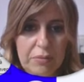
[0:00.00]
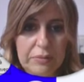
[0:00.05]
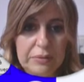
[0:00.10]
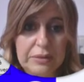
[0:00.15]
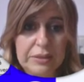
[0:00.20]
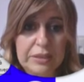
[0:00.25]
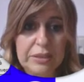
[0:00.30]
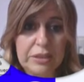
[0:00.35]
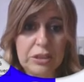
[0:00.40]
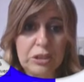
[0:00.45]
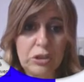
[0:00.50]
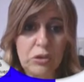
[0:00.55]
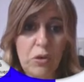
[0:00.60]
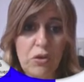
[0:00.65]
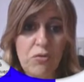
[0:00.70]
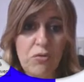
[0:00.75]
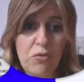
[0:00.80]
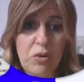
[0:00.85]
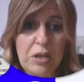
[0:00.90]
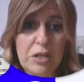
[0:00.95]
this is going
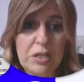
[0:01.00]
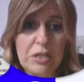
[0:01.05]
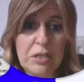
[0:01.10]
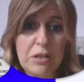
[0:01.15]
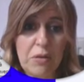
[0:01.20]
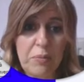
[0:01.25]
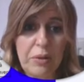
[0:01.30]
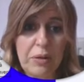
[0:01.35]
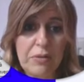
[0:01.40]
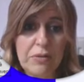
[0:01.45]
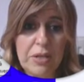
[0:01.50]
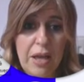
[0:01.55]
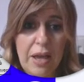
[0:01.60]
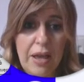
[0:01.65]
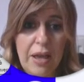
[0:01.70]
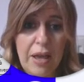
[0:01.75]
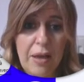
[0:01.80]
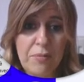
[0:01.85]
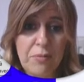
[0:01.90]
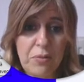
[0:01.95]
really slow because I
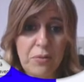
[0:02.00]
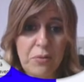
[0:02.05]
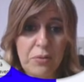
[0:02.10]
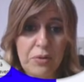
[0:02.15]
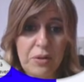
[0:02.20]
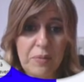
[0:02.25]
am recording